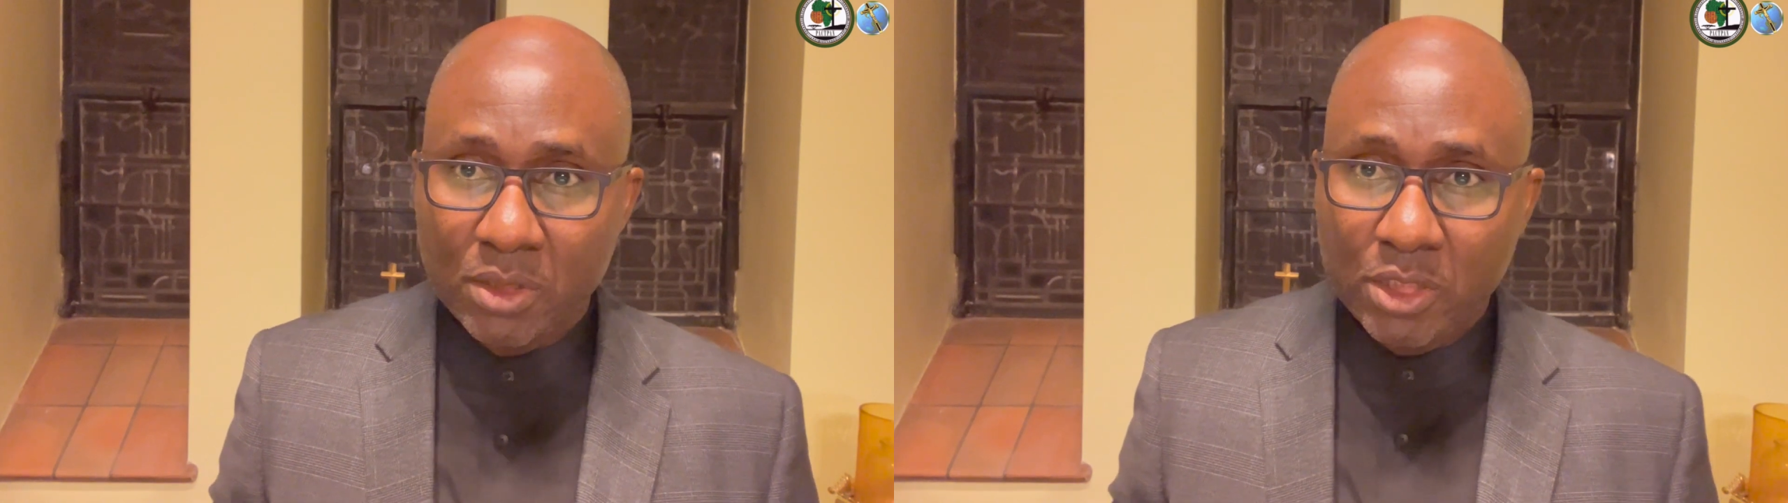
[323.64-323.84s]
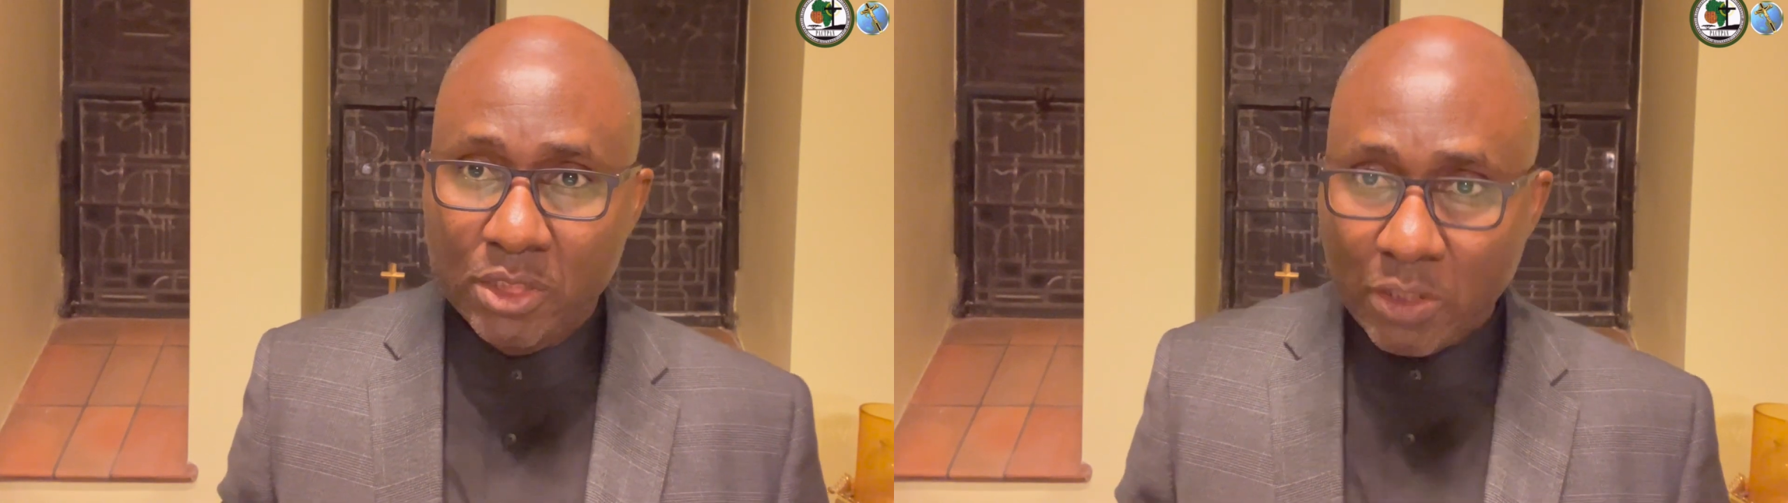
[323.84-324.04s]

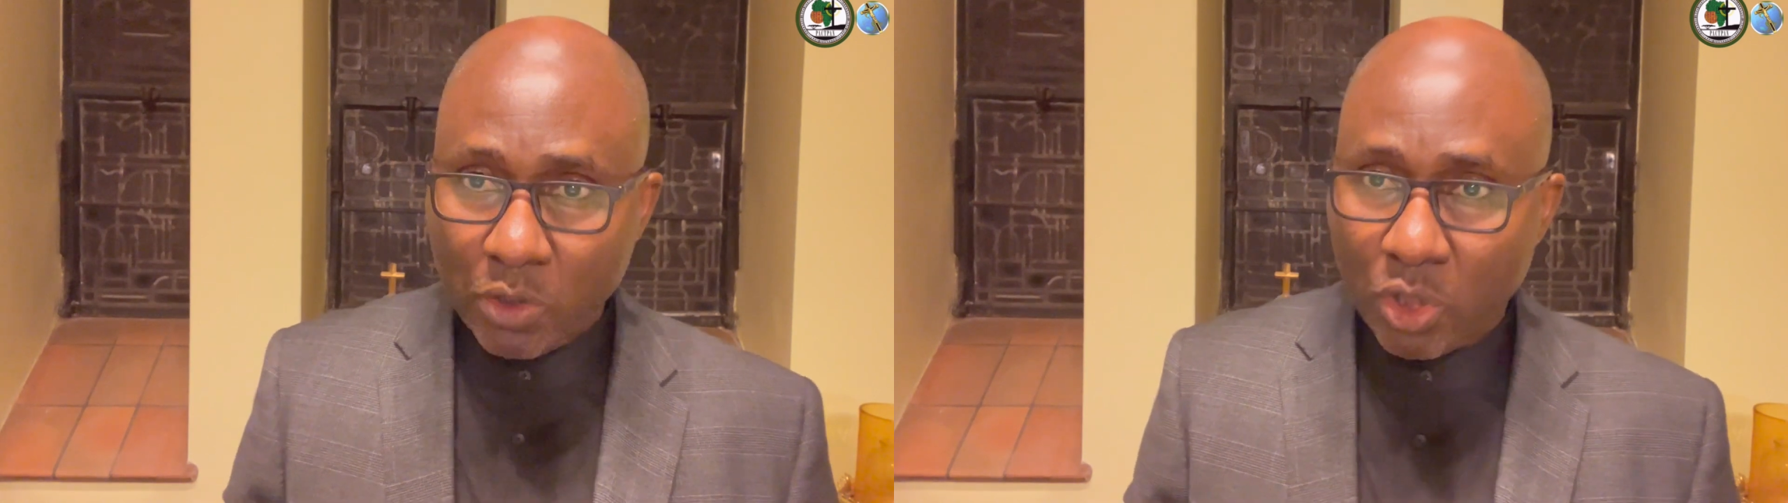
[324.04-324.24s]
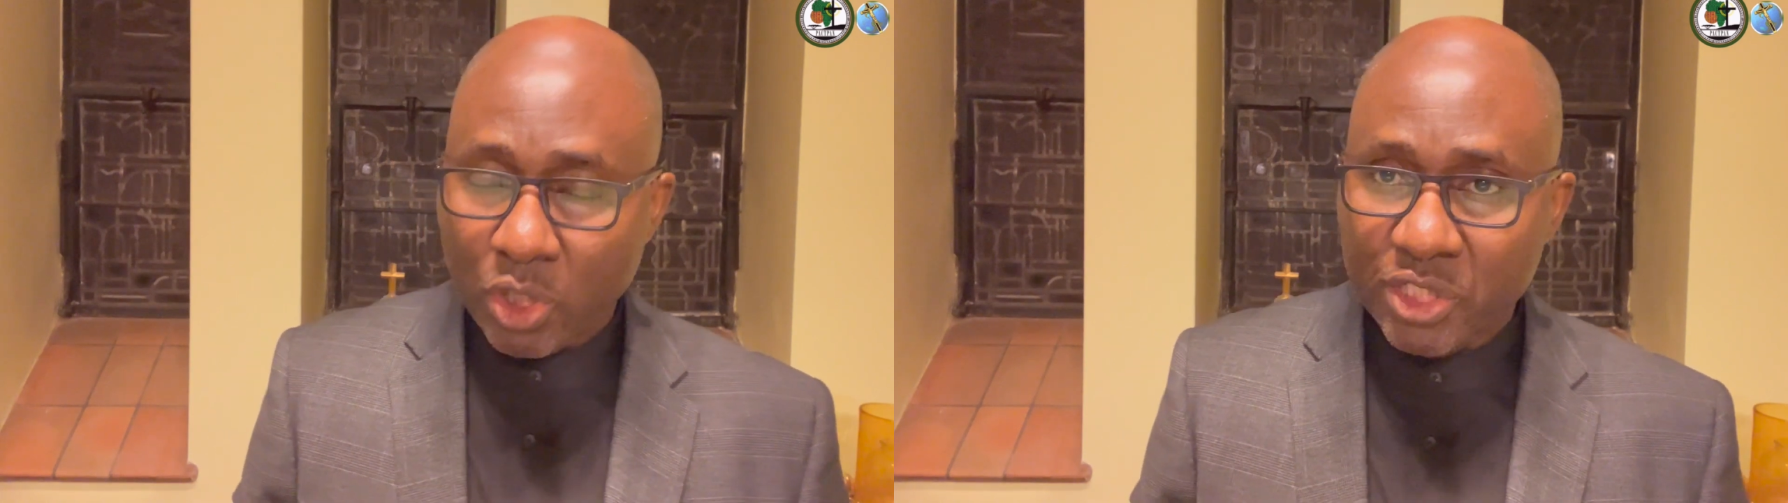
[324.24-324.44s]
The
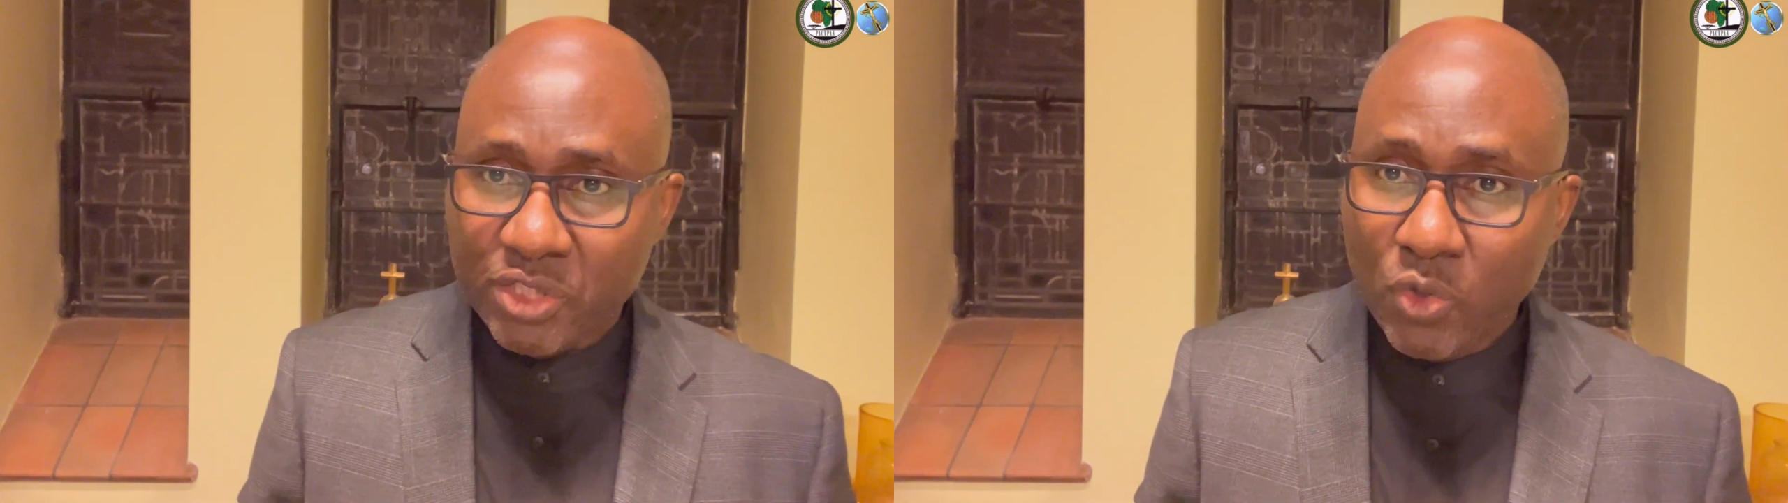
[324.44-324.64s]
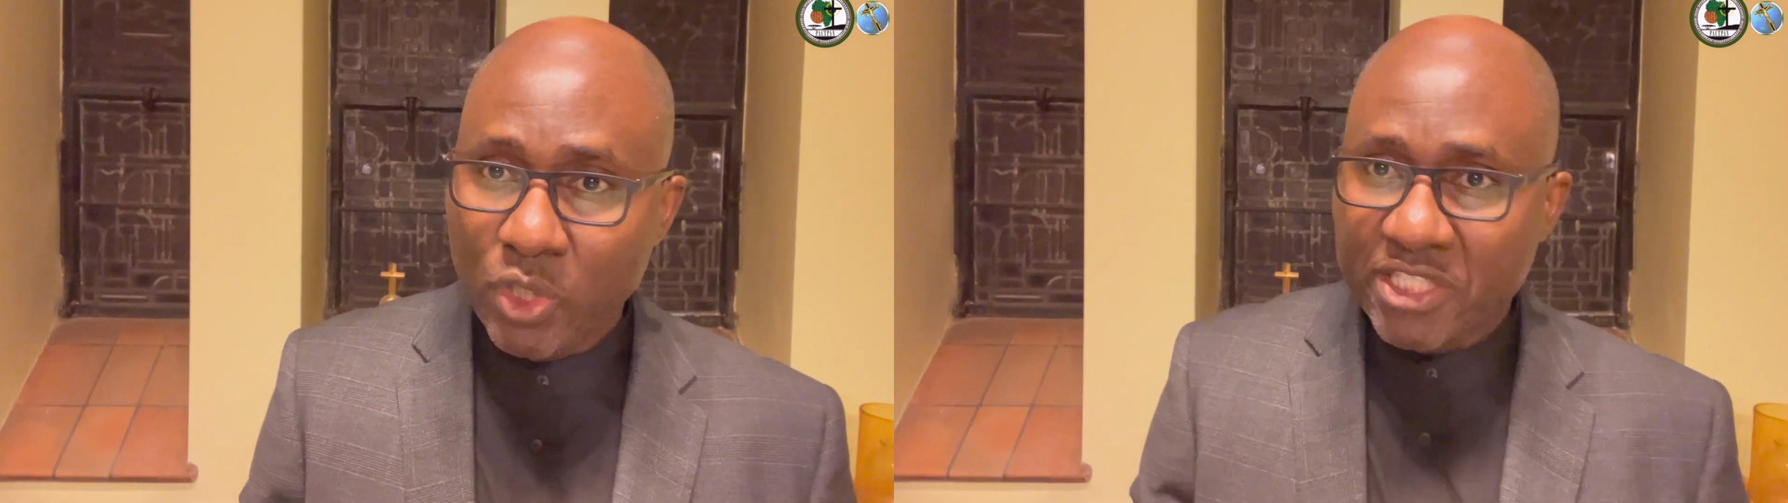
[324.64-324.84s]
Lord,
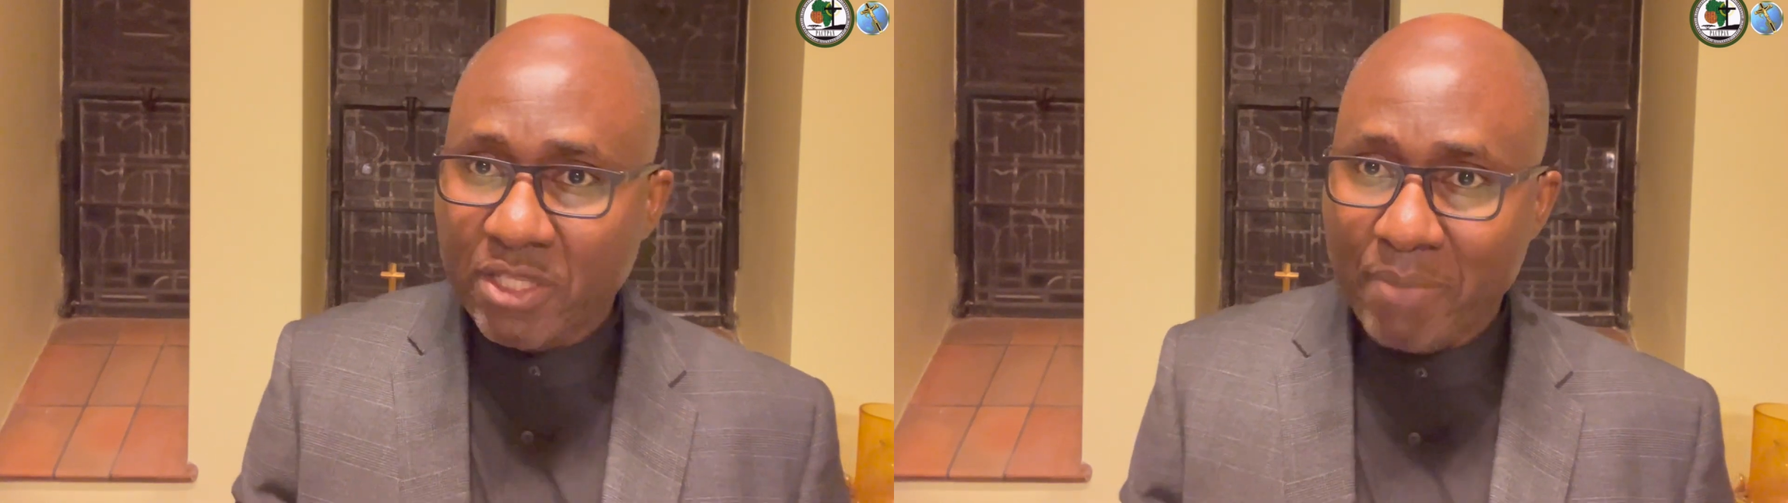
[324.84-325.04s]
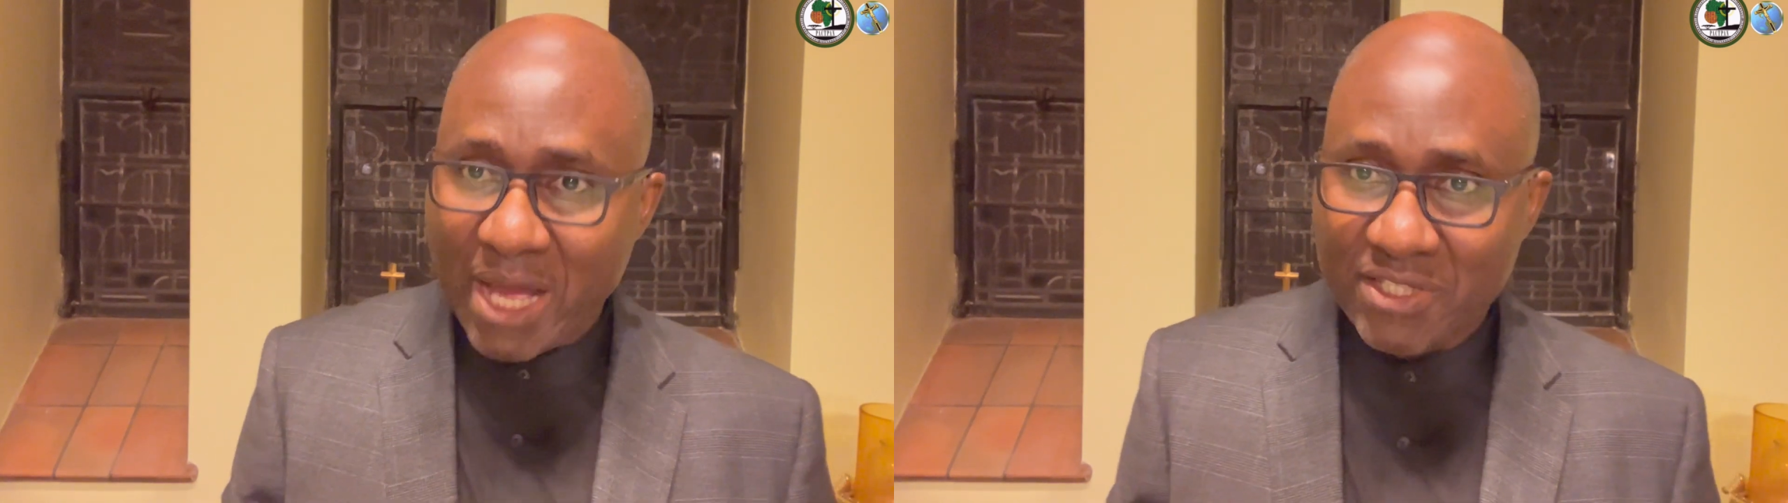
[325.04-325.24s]
who is the
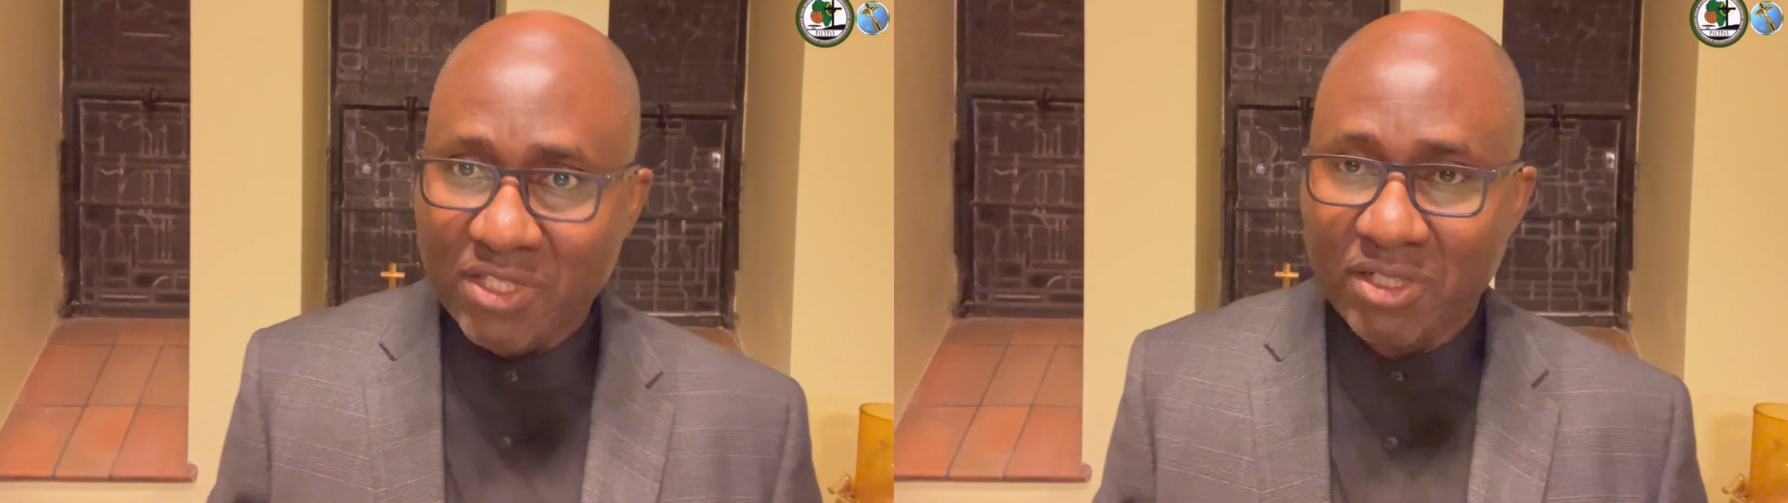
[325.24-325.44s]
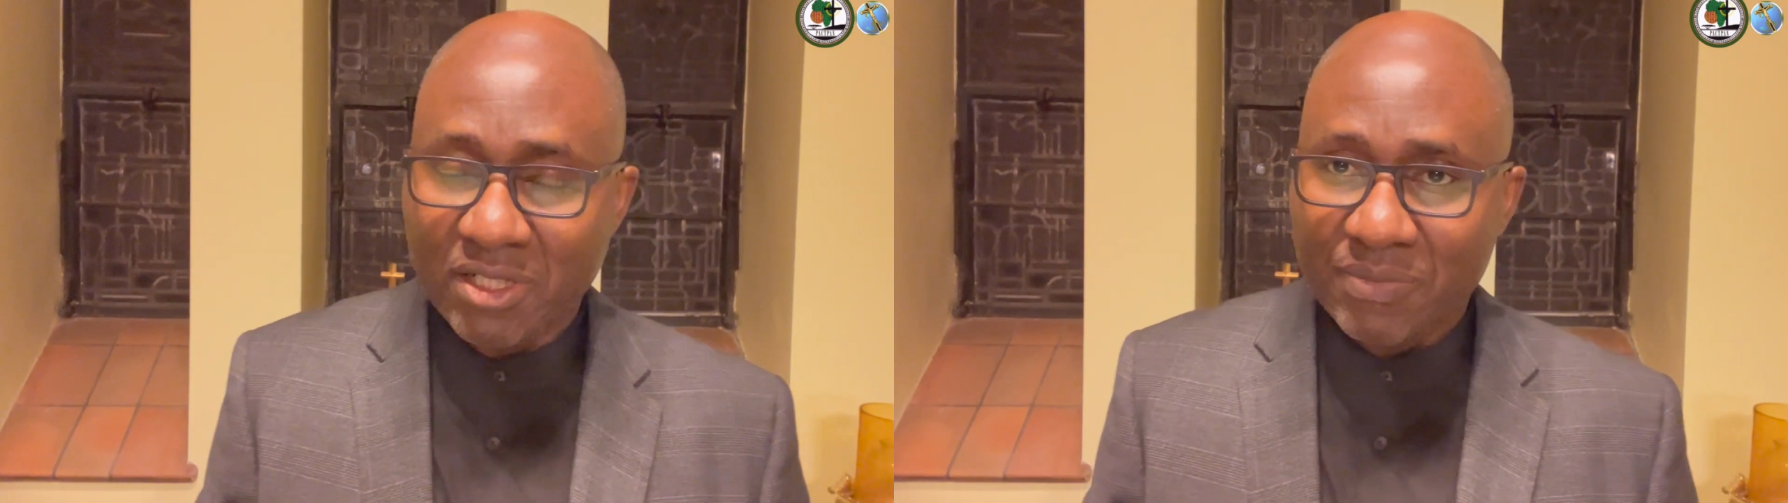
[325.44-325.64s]

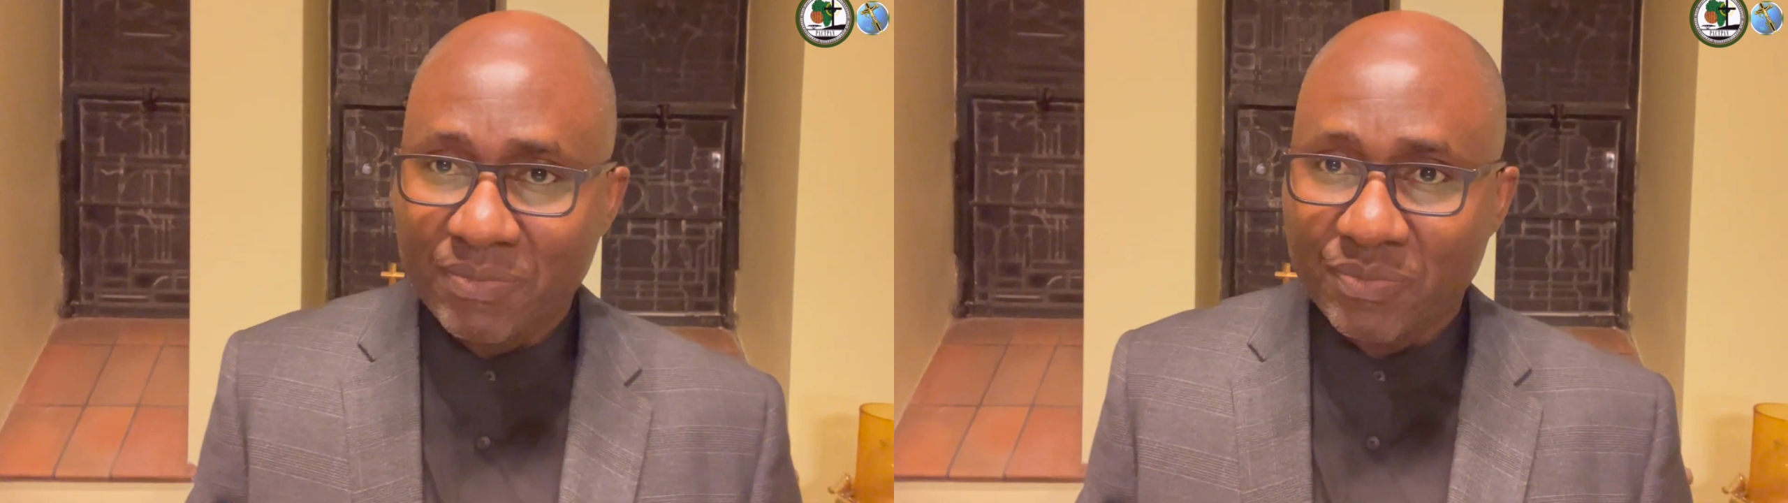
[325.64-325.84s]
master,